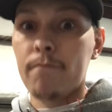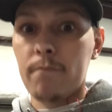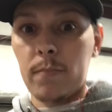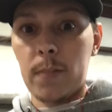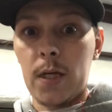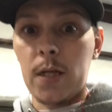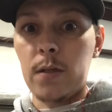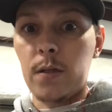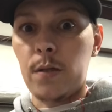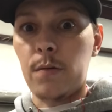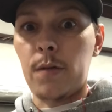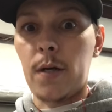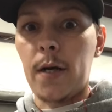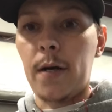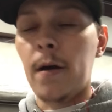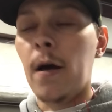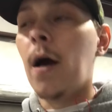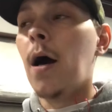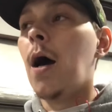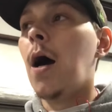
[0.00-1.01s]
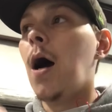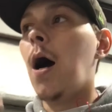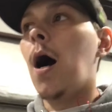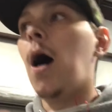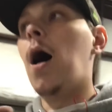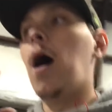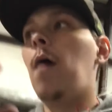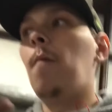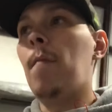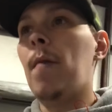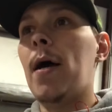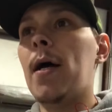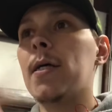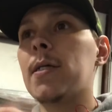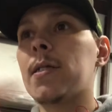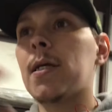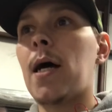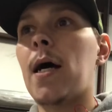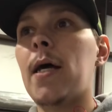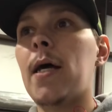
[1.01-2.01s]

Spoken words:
Catchy, right? Simtex,